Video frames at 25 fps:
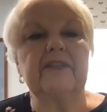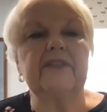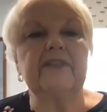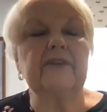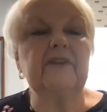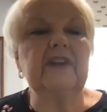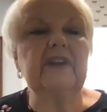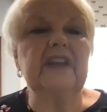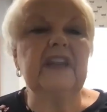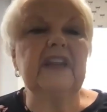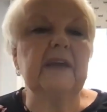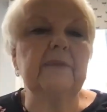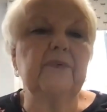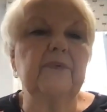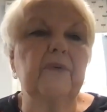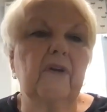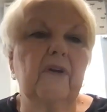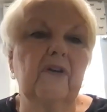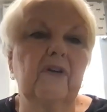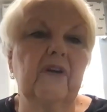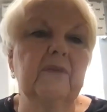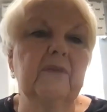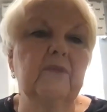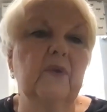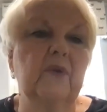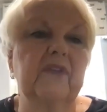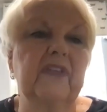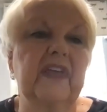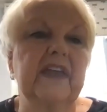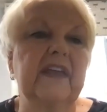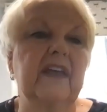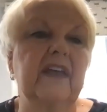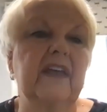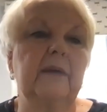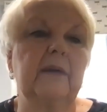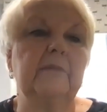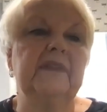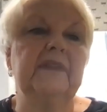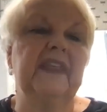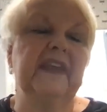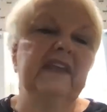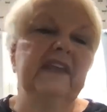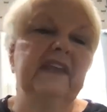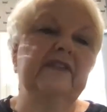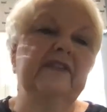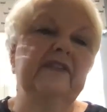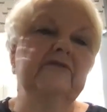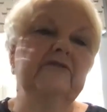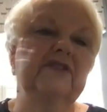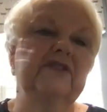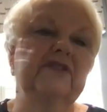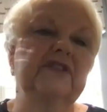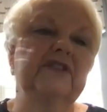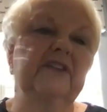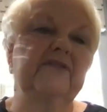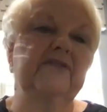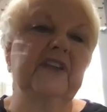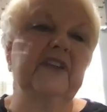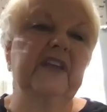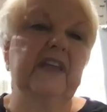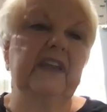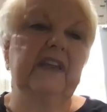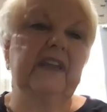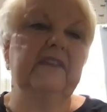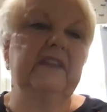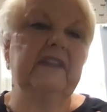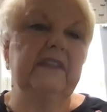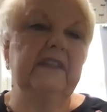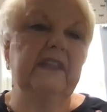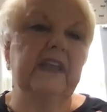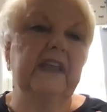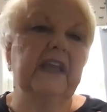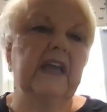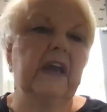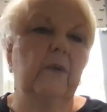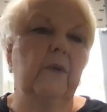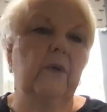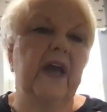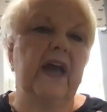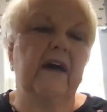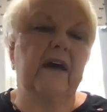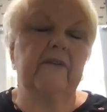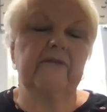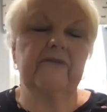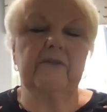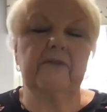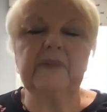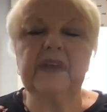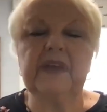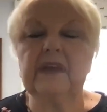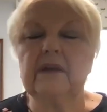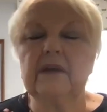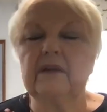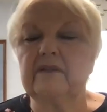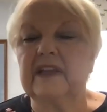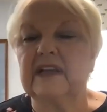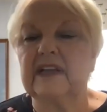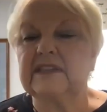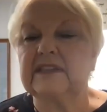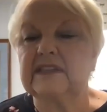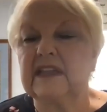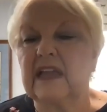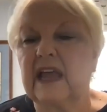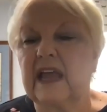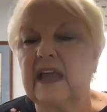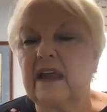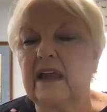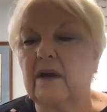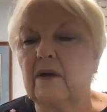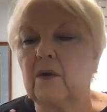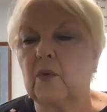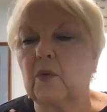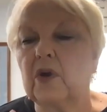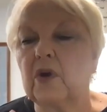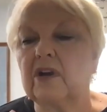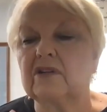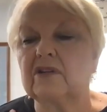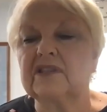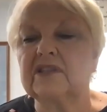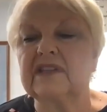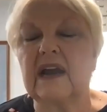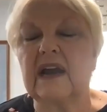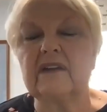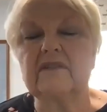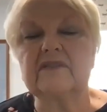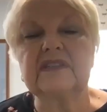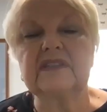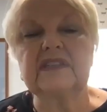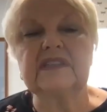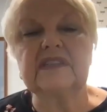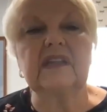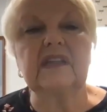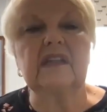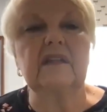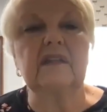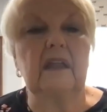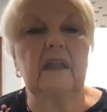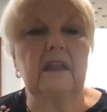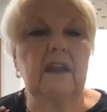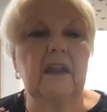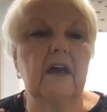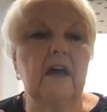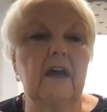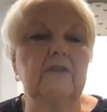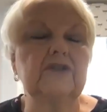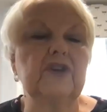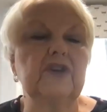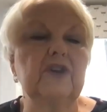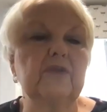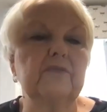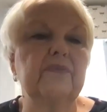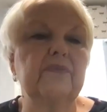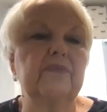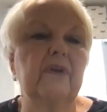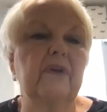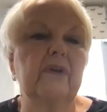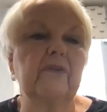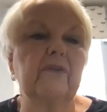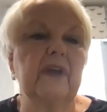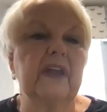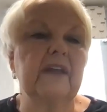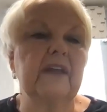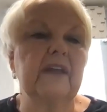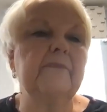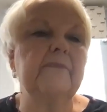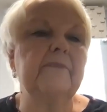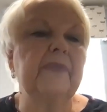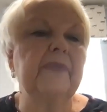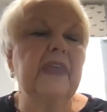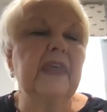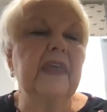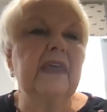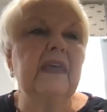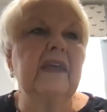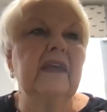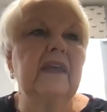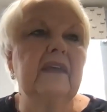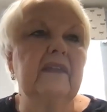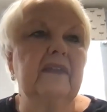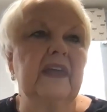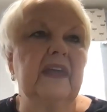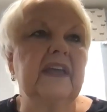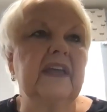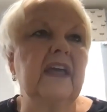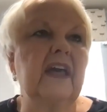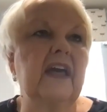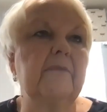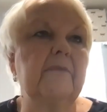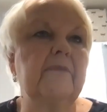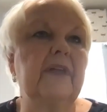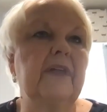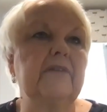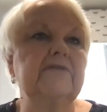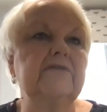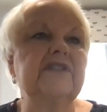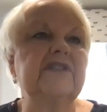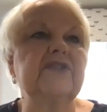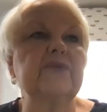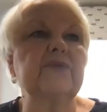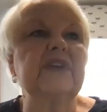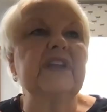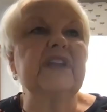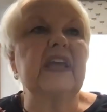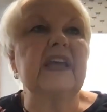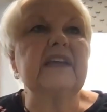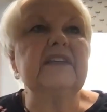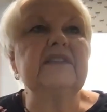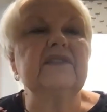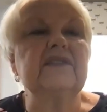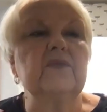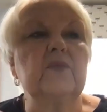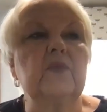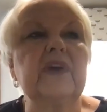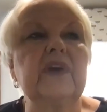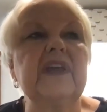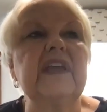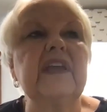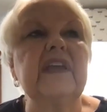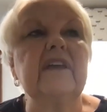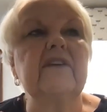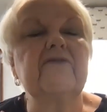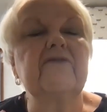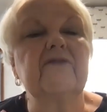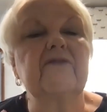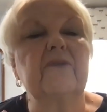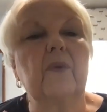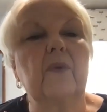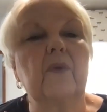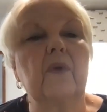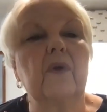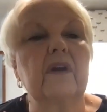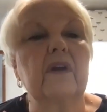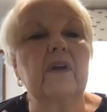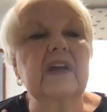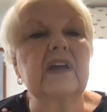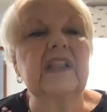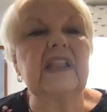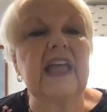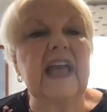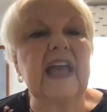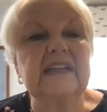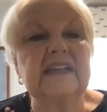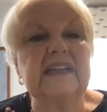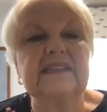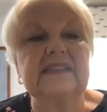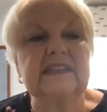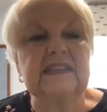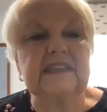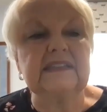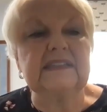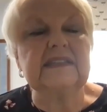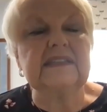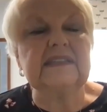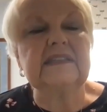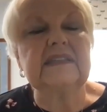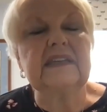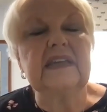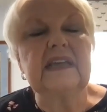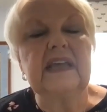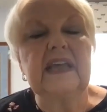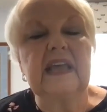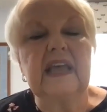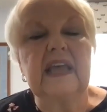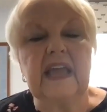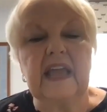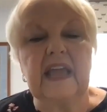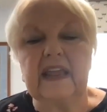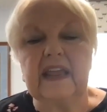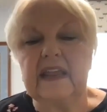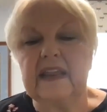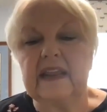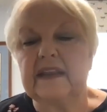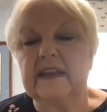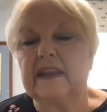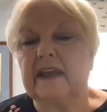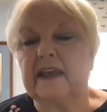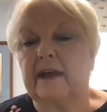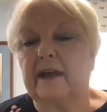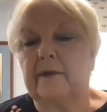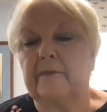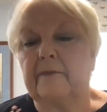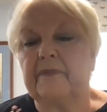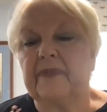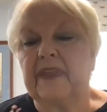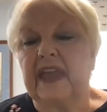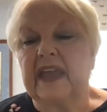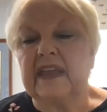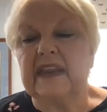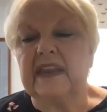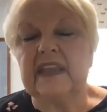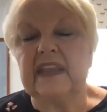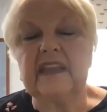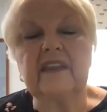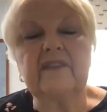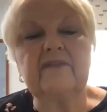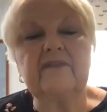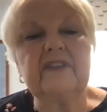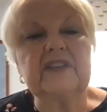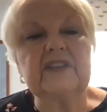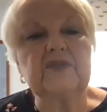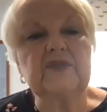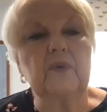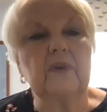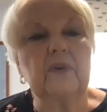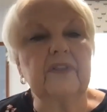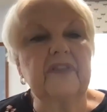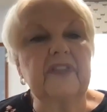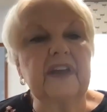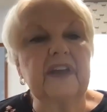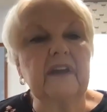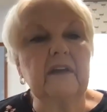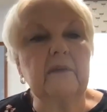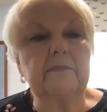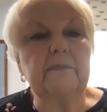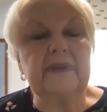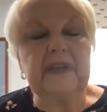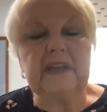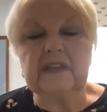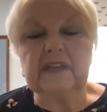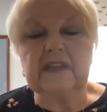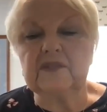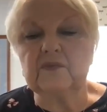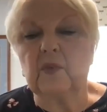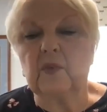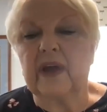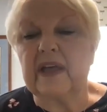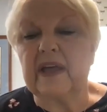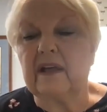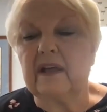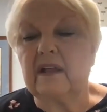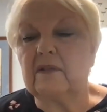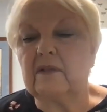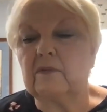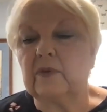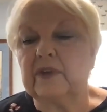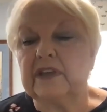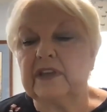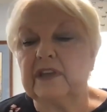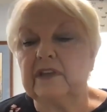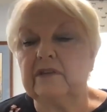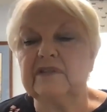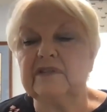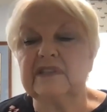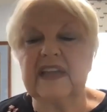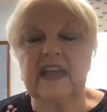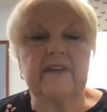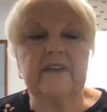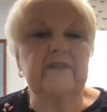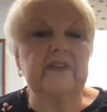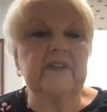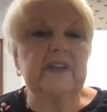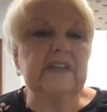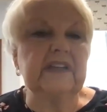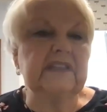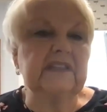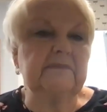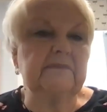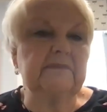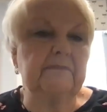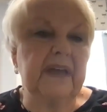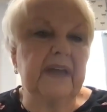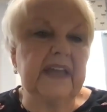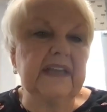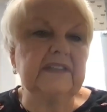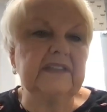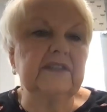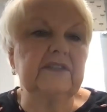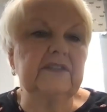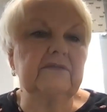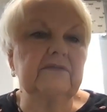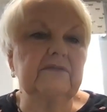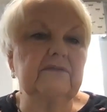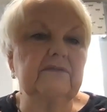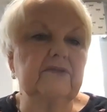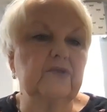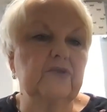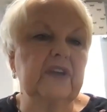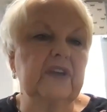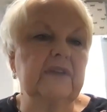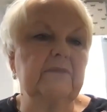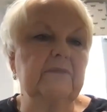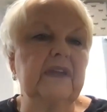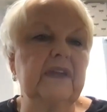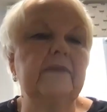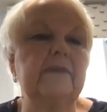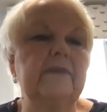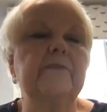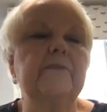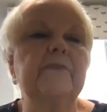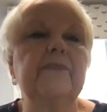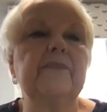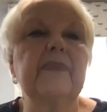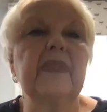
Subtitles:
a 30-day program where they come and they get their certificate and then they go out from here. That's not how it works. Ours is a long-term program. They come those 3 days a week for classes and individual therapy as well. We use evidence-based treatment.